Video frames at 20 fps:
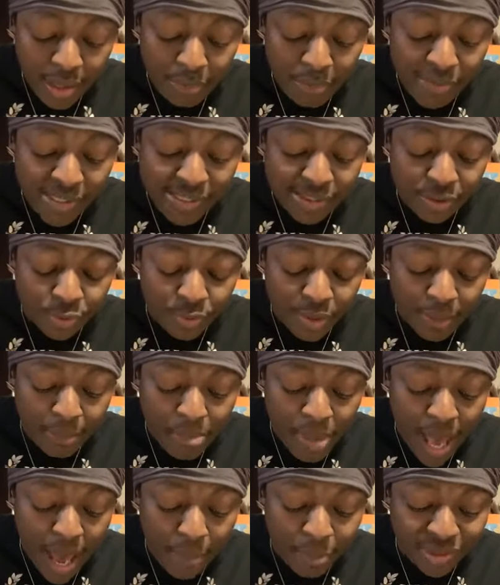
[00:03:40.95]
Mystery
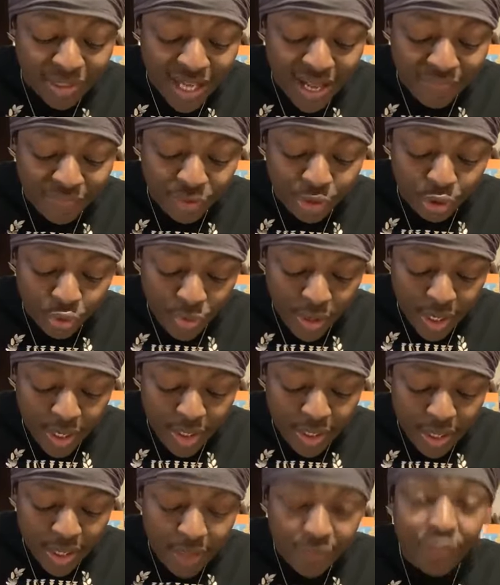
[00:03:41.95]
Babylon the
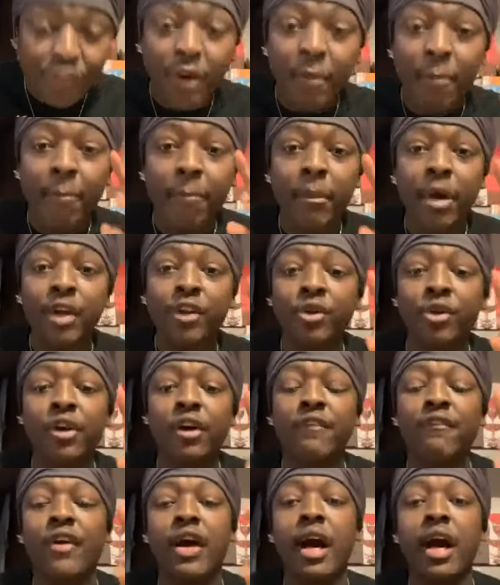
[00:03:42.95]
Great, the mother
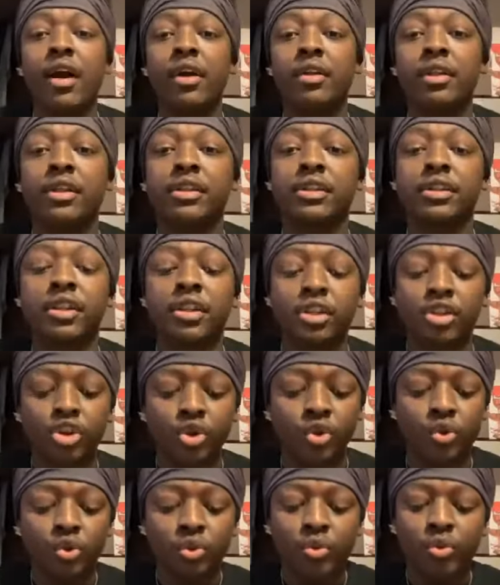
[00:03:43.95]
of harlots.
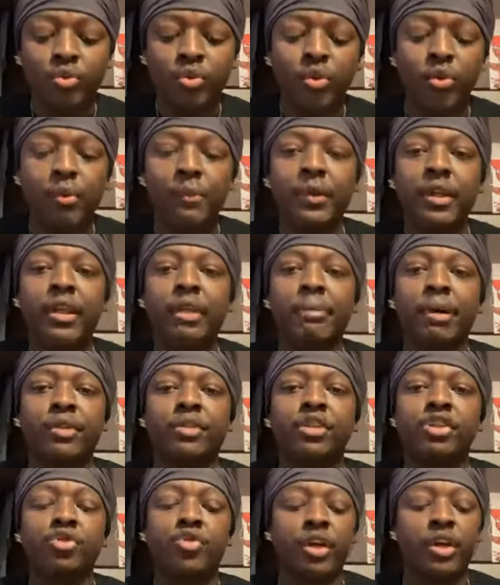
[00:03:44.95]
So when we're reading about
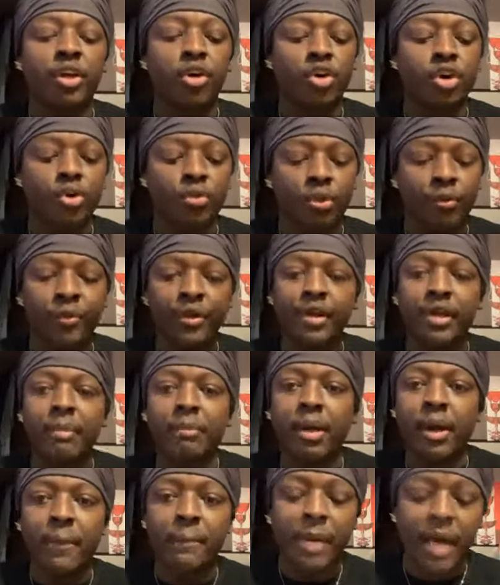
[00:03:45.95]
this great horror, we're reading
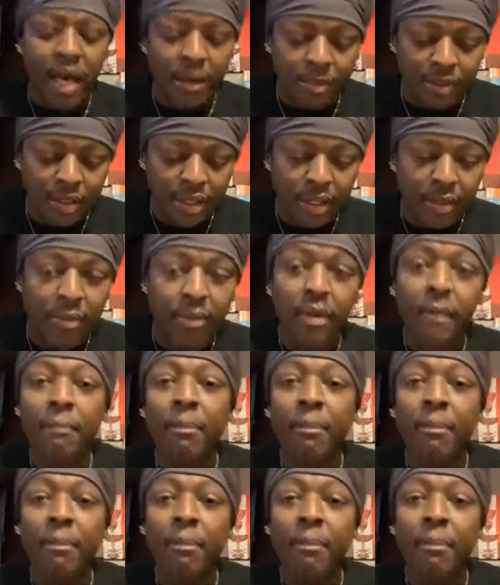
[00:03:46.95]
about Babylon.